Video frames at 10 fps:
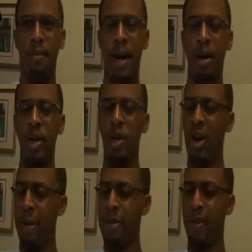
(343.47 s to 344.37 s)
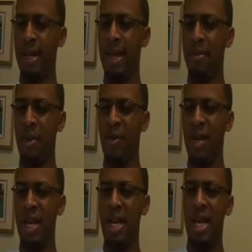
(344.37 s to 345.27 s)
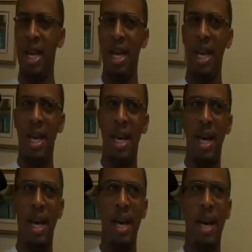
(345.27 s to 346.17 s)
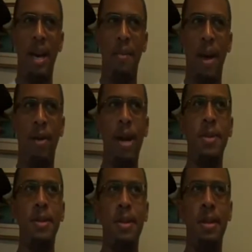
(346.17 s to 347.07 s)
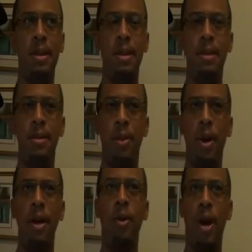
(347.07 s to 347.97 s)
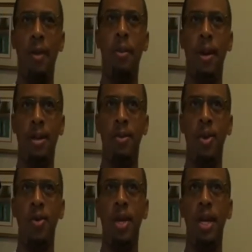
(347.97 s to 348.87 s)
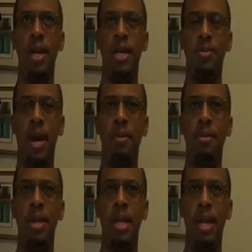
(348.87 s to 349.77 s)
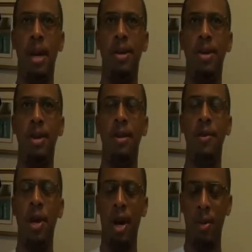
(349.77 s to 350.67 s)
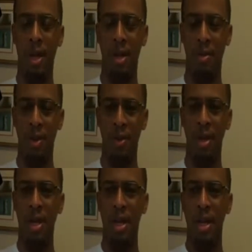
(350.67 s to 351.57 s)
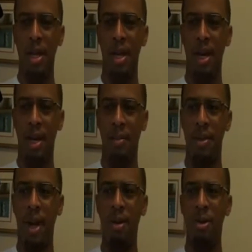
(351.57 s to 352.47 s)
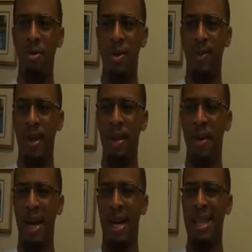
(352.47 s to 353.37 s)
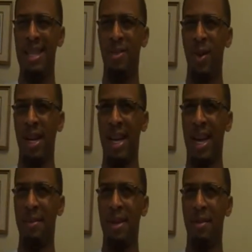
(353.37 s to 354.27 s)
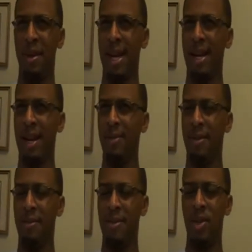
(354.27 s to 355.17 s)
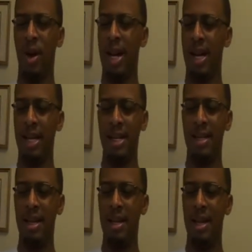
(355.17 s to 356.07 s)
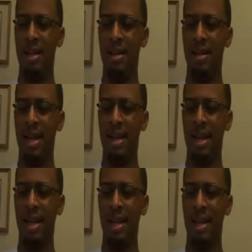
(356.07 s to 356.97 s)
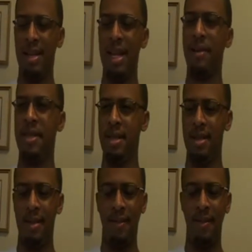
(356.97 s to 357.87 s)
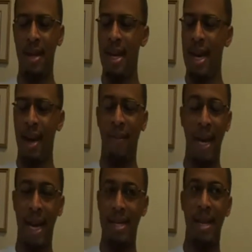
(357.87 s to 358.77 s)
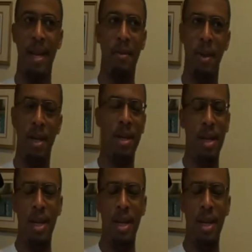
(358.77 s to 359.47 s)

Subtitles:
My only gripes about that movie, my gripes, the one gripe about the movie is probably the character of Darwin in the movie. Darwin was played by this one guy, I think the black guy from Twilight. That's in I think Death Sentence. I forgot his name, but